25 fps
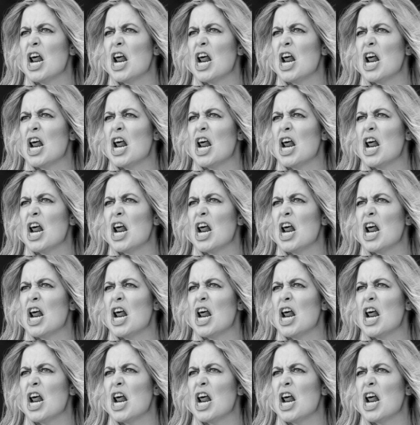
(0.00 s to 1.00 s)

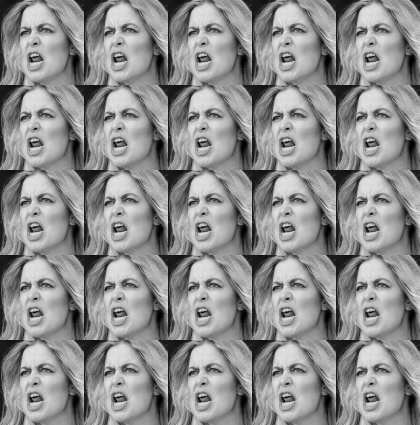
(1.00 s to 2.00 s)

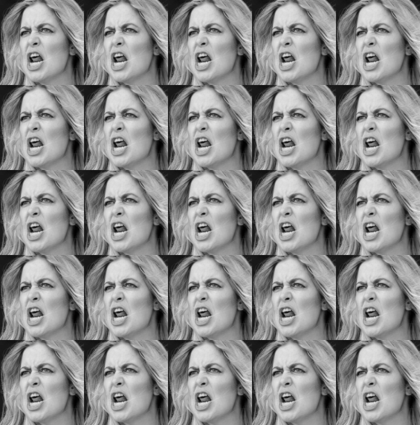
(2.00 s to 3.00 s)

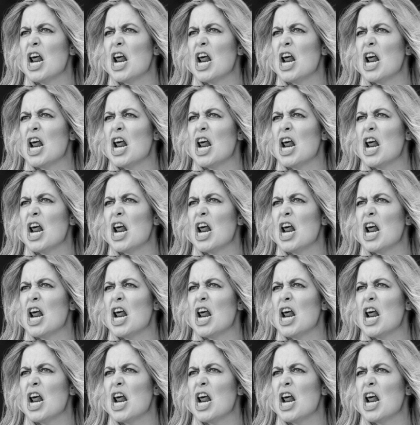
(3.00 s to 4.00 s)

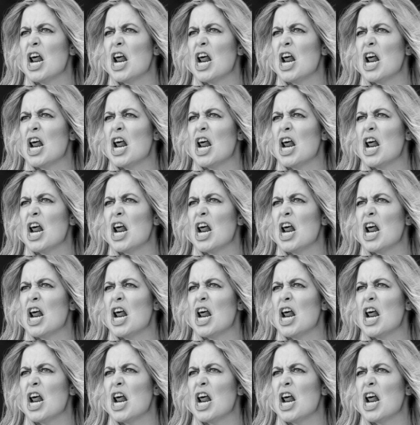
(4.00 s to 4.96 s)
The face doesn't move, so there is nothing to read.